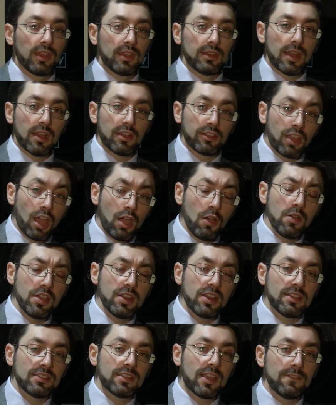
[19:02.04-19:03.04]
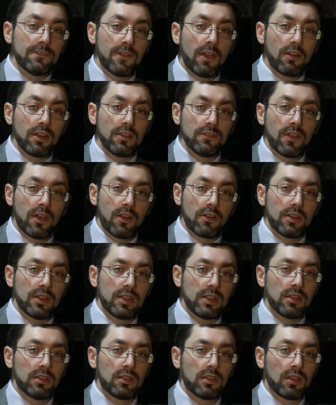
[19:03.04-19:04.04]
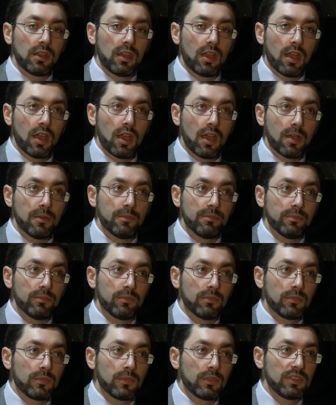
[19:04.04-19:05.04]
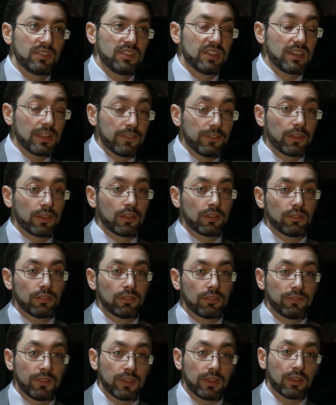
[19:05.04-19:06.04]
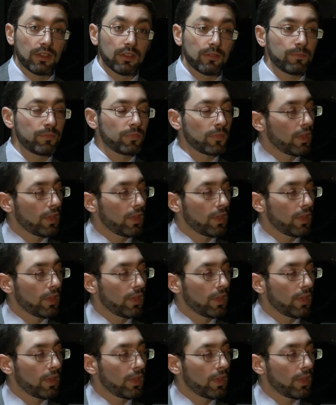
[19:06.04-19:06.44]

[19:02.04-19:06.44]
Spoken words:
Now, Cohen is a very, very significant figure.